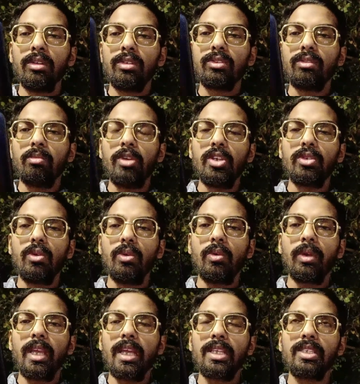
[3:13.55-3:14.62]
So be sure to
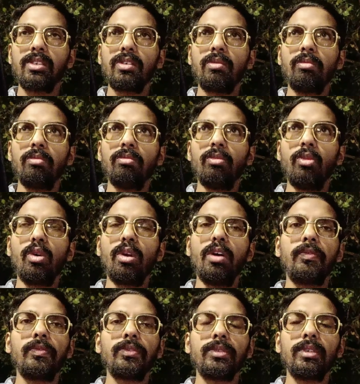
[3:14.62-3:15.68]
catch more
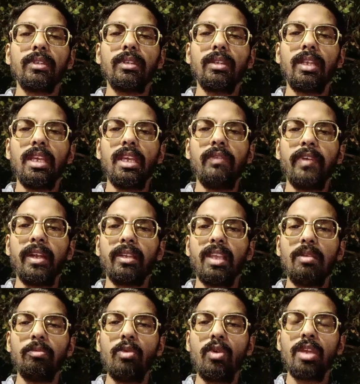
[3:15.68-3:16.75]
of the event
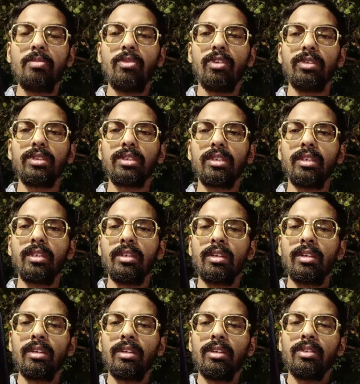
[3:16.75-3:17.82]
themed Pokemons
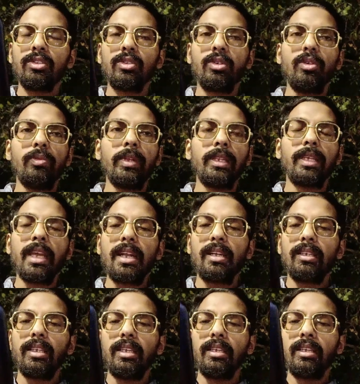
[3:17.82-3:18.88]
so you will
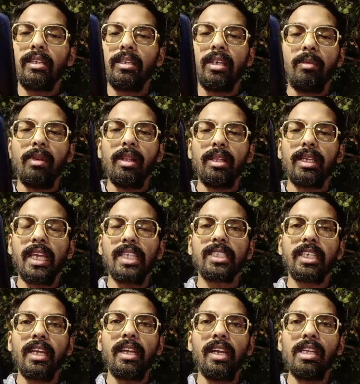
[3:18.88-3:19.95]
get the double catch
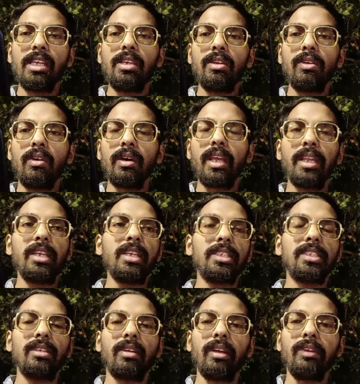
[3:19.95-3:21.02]
candy, or any
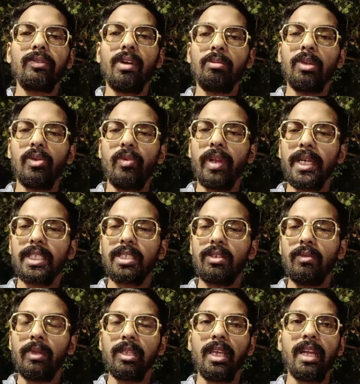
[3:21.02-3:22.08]
legendary from the raids,
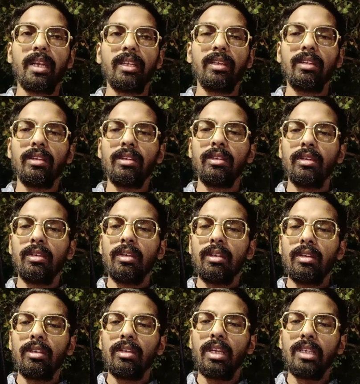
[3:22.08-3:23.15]
you will get
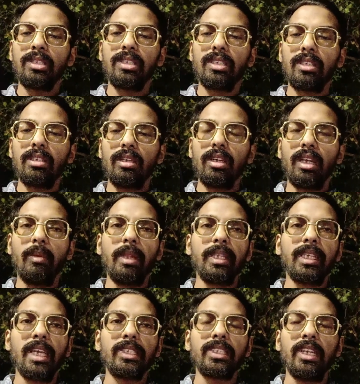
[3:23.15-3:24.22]
this double
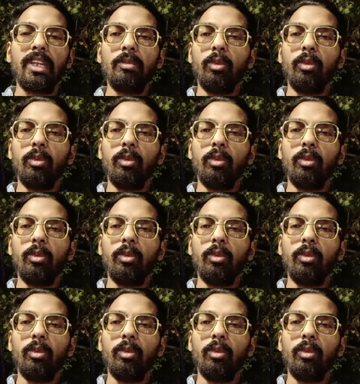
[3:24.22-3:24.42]
catch candy